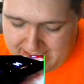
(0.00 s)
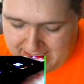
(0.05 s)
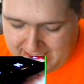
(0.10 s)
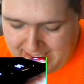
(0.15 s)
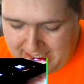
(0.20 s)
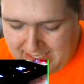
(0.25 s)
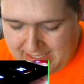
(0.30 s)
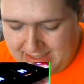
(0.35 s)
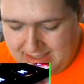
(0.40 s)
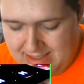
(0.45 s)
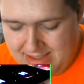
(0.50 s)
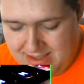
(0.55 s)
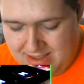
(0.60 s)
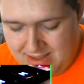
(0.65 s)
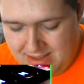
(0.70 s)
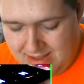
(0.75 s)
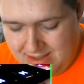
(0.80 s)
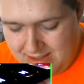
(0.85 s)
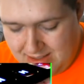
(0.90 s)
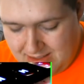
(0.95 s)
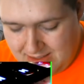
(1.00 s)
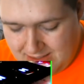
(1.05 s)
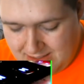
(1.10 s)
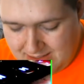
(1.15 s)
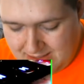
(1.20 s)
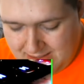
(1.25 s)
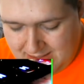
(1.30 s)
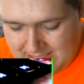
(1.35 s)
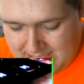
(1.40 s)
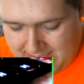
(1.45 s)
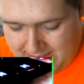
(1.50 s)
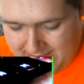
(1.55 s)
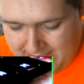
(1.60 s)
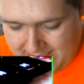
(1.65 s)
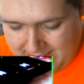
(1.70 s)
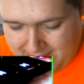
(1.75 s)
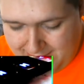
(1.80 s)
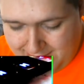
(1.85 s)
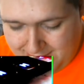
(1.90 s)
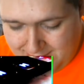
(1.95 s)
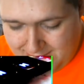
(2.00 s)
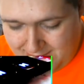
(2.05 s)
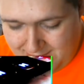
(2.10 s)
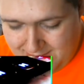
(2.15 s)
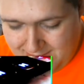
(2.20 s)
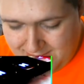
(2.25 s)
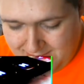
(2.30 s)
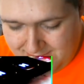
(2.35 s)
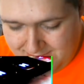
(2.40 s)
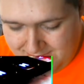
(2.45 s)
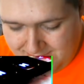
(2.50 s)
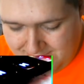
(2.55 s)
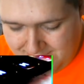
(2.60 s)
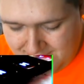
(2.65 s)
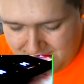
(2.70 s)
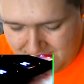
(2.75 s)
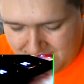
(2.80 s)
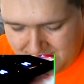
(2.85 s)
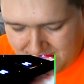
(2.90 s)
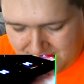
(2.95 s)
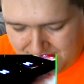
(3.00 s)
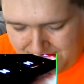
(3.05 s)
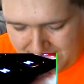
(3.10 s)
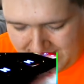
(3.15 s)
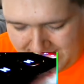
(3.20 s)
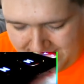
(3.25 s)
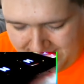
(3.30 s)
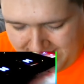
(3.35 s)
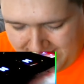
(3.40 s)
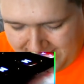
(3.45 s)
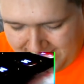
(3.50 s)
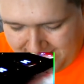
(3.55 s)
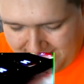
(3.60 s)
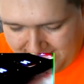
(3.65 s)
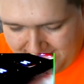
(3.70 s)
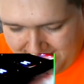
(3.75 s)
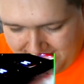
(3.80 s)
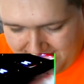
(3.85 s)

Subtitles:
It now has Spotlight.